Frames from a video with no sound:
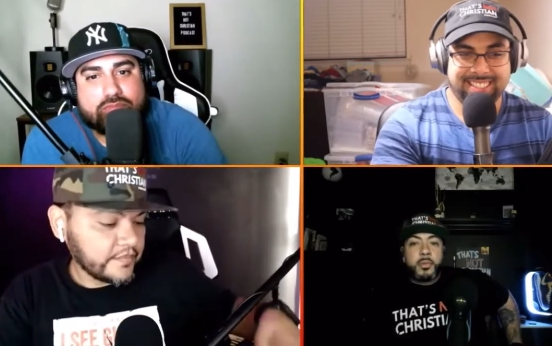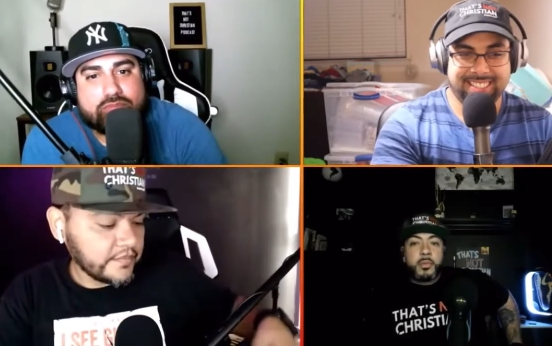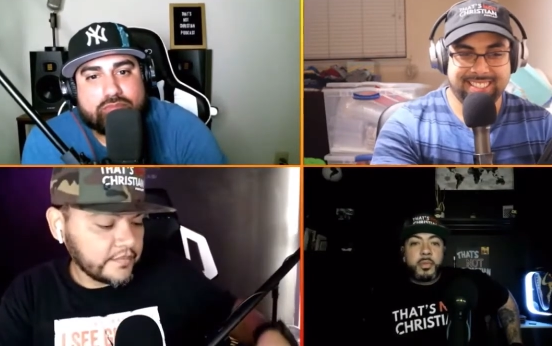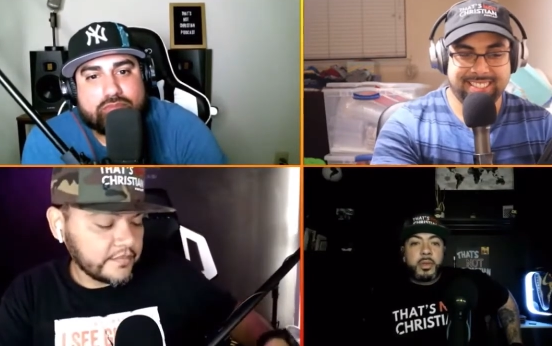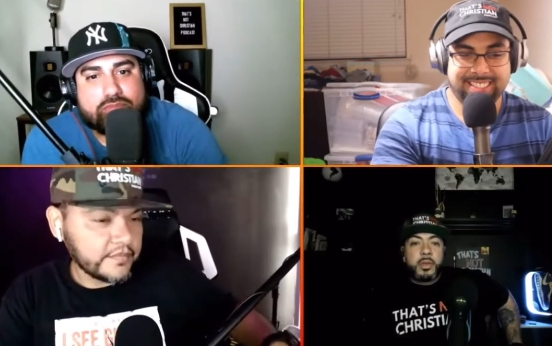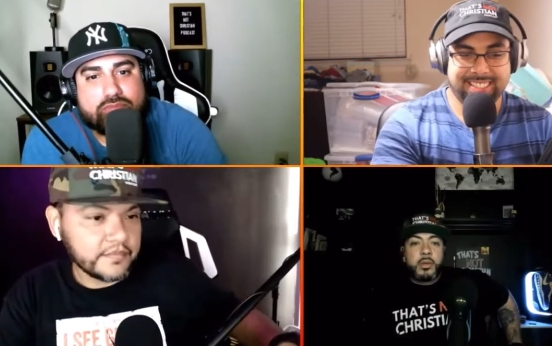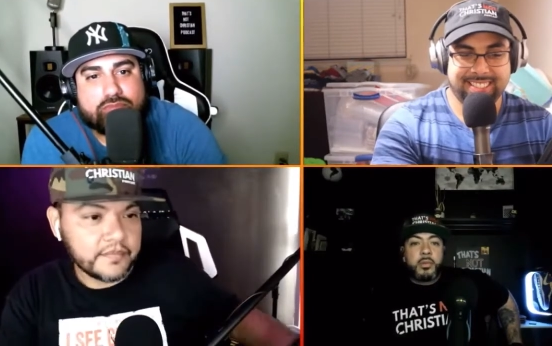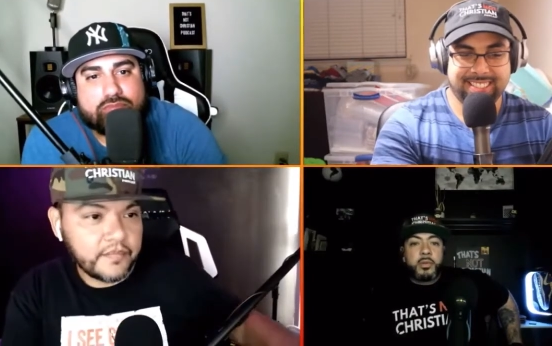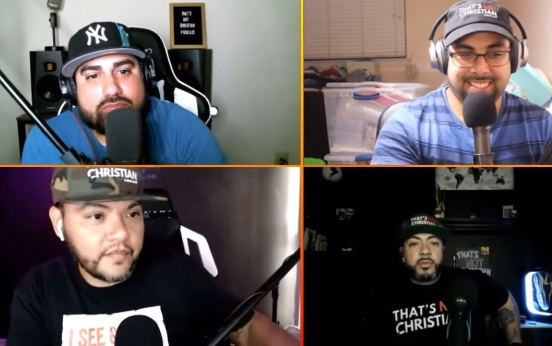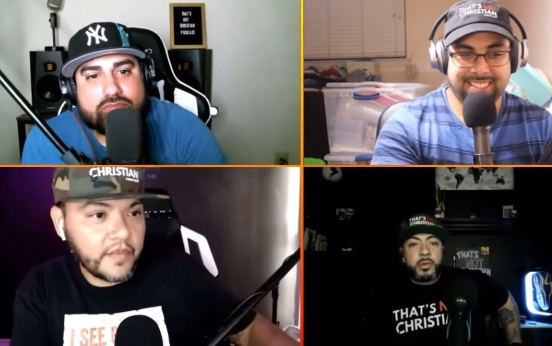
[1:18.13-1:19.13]
Speaker 1: I think it was
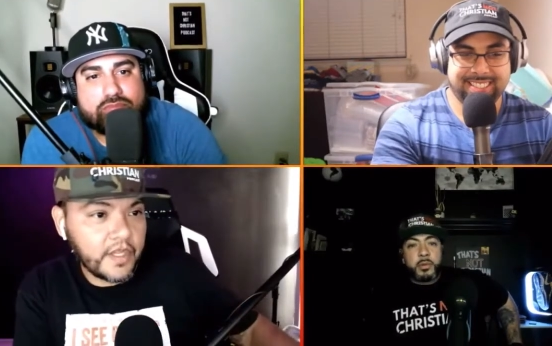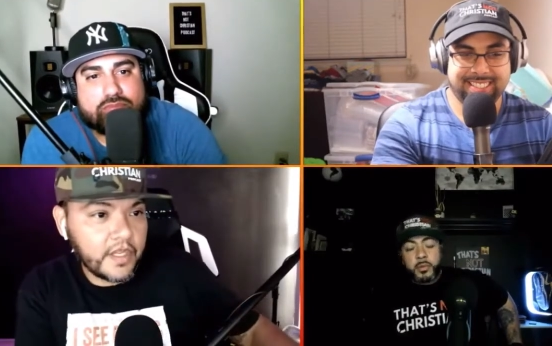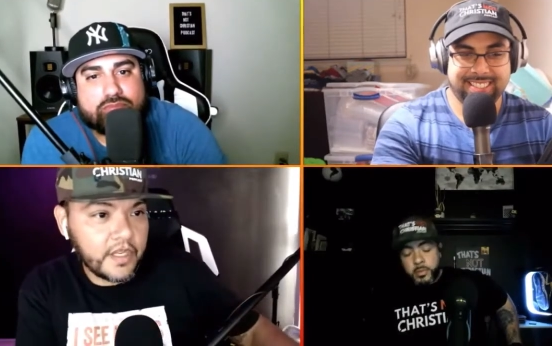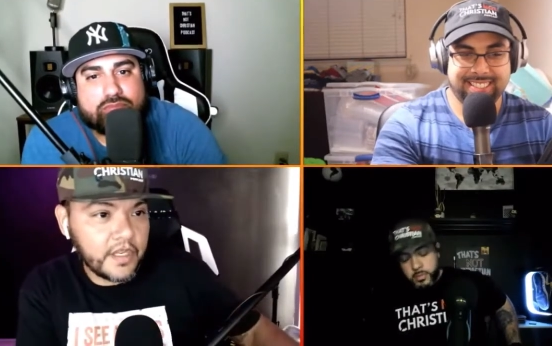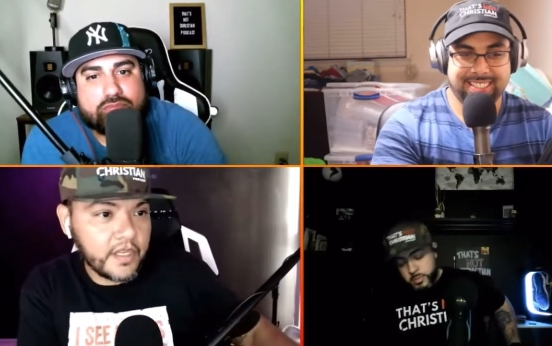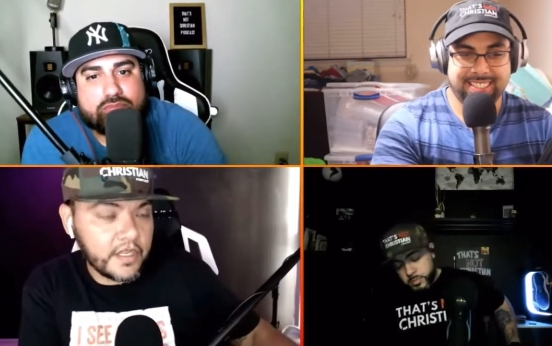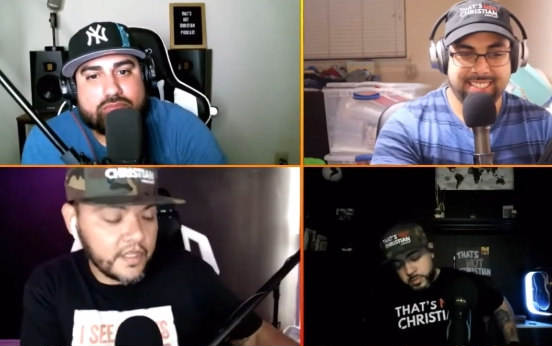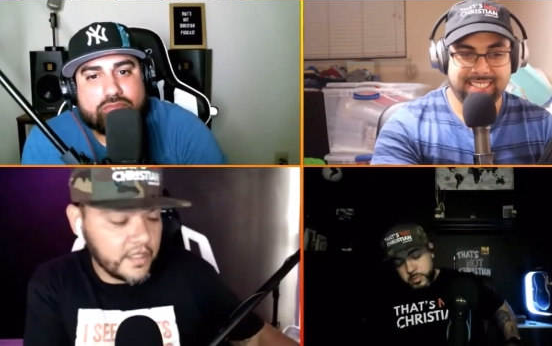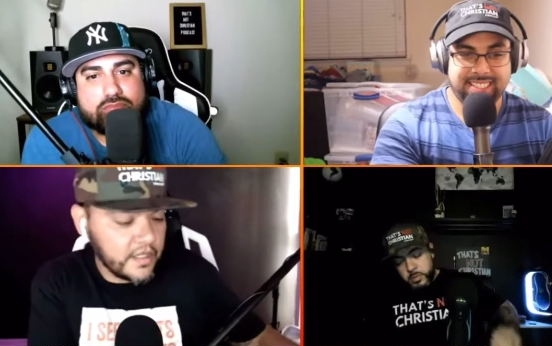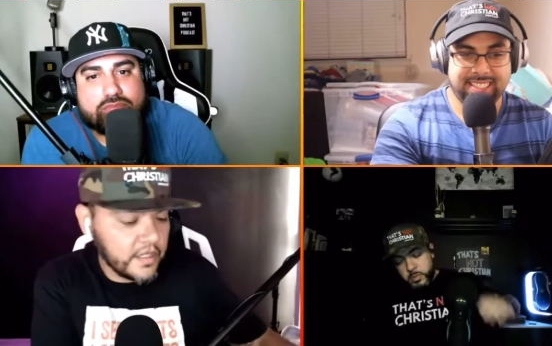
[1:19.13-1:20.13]
Federal.
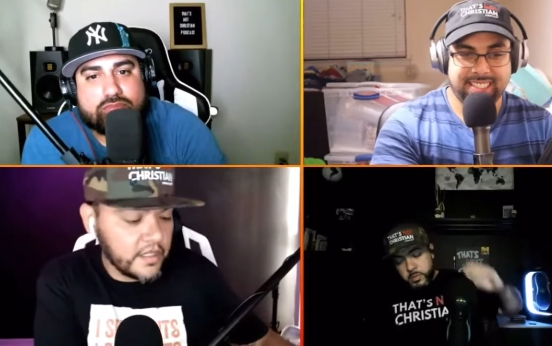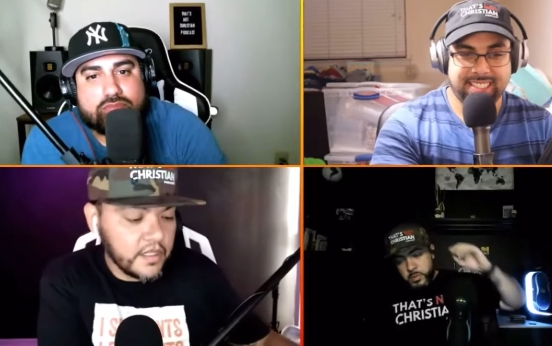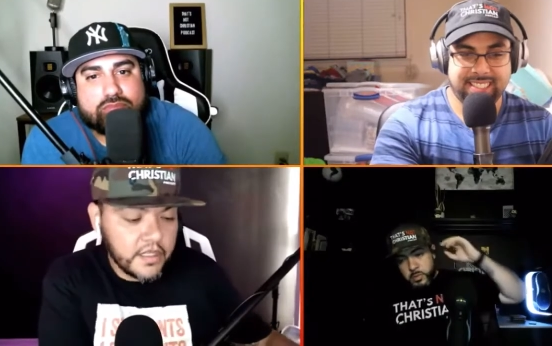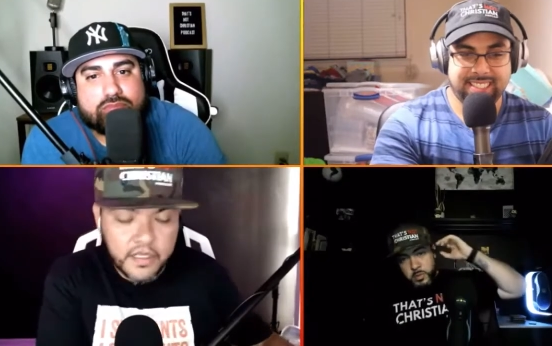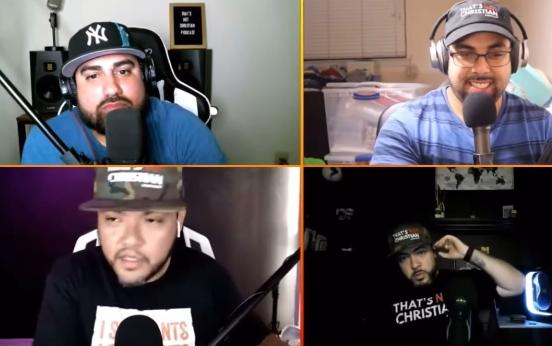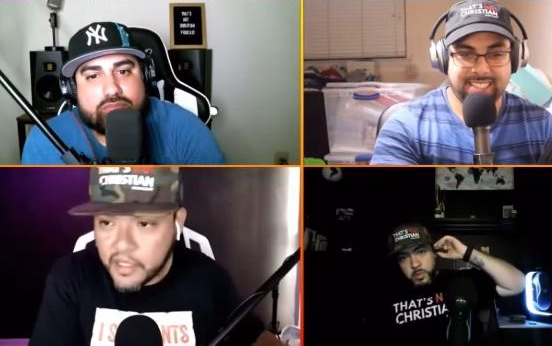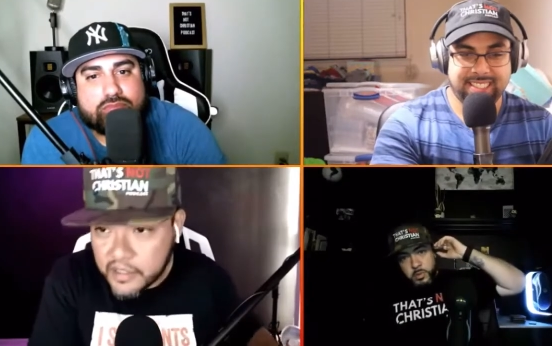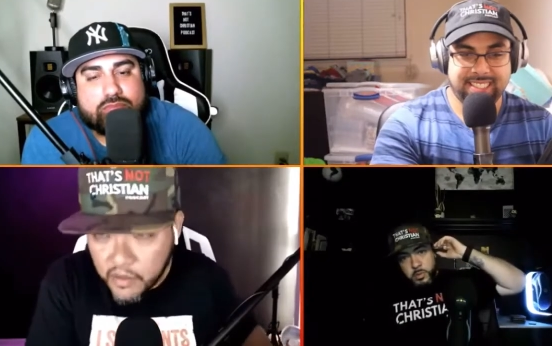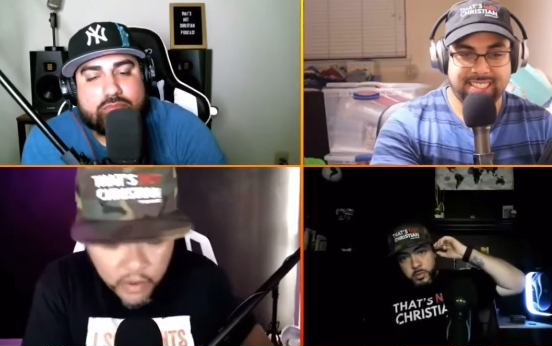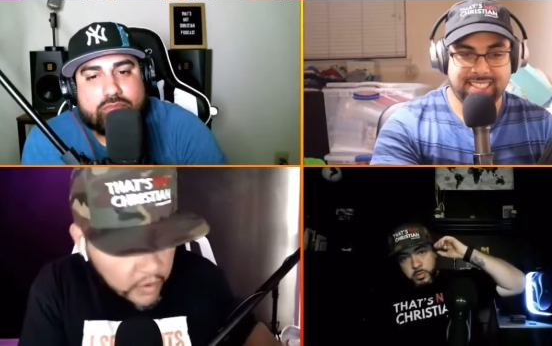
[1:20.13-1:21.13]
That's
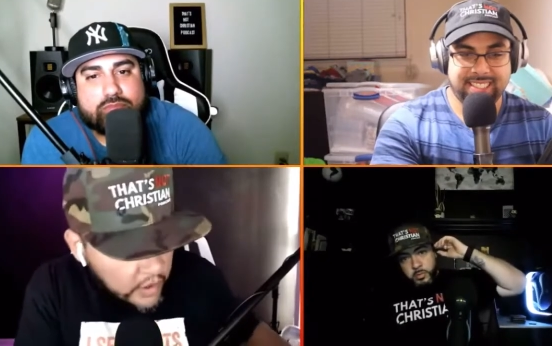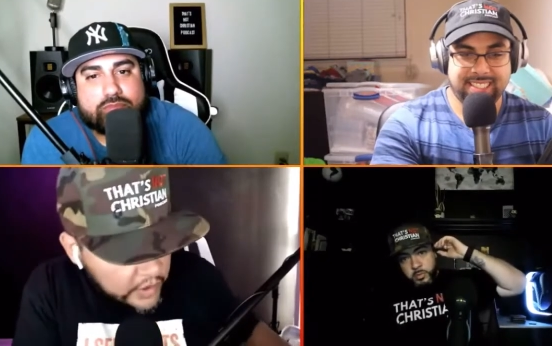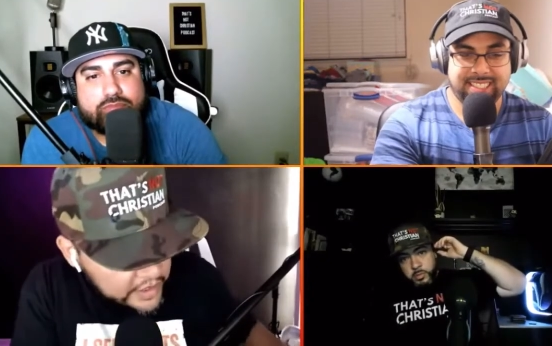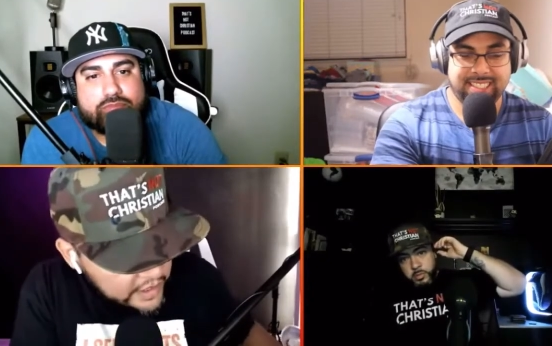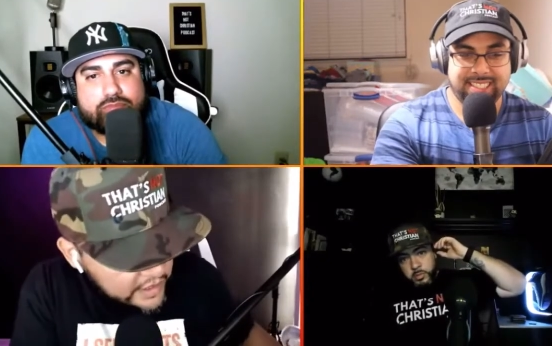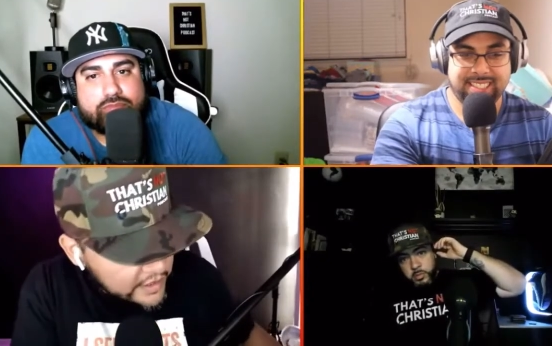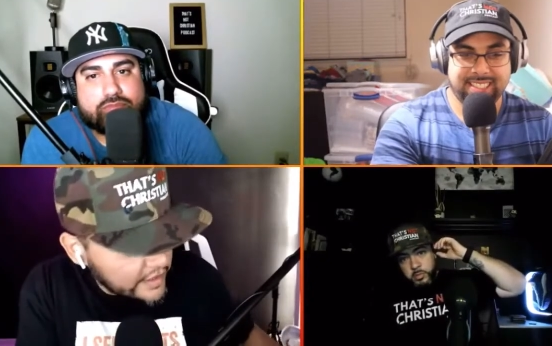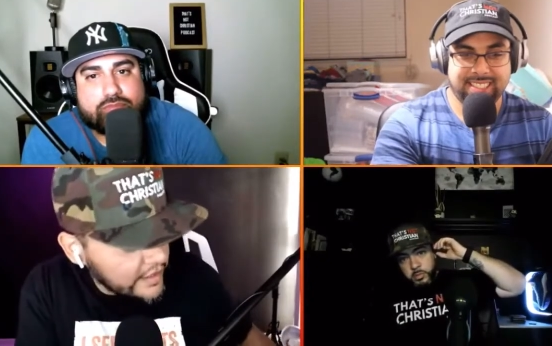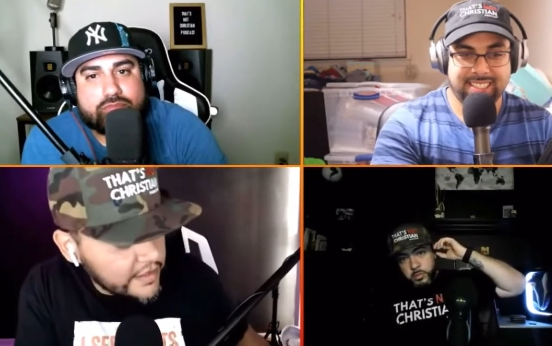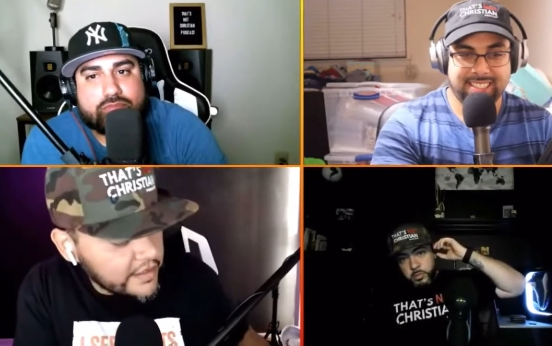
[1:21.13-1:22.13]
old, though. This is
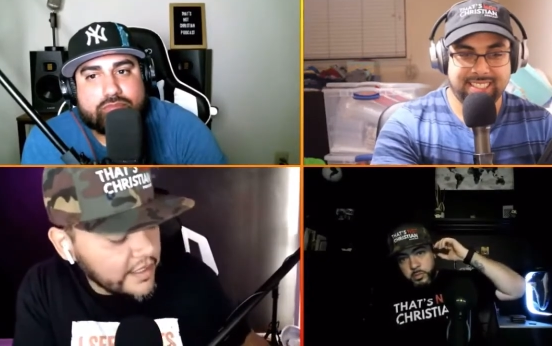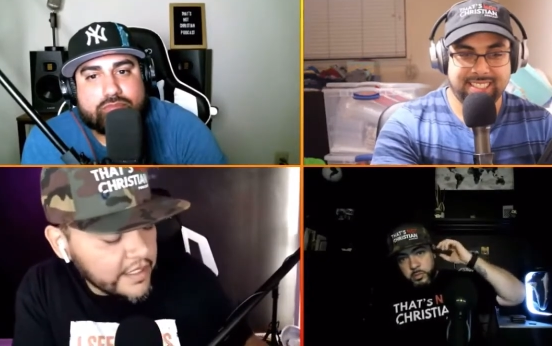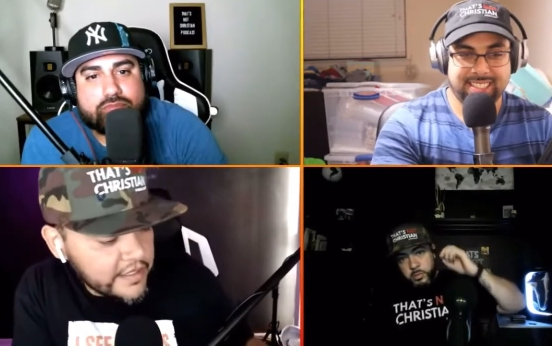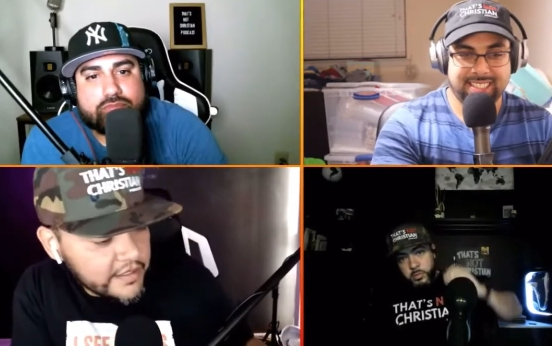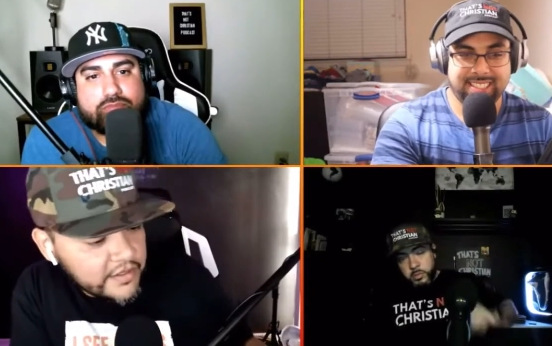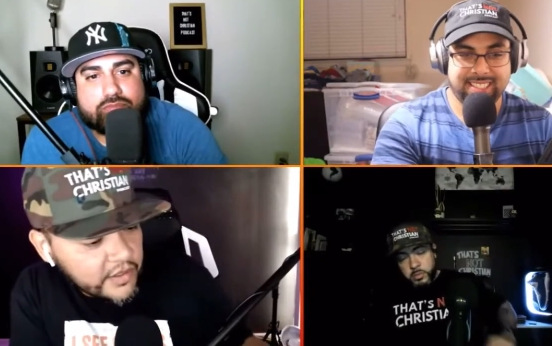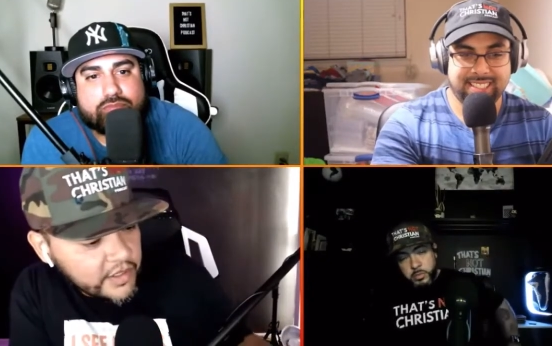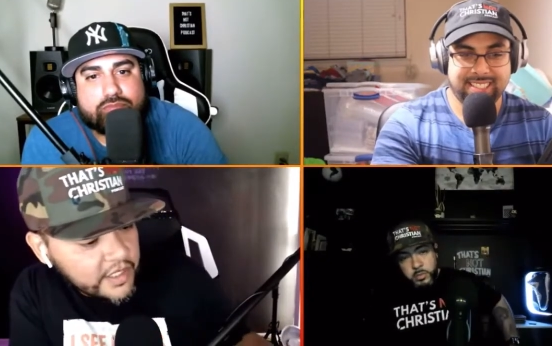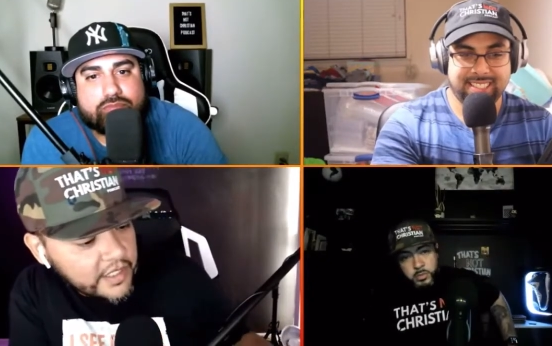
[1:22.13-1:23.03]
circa.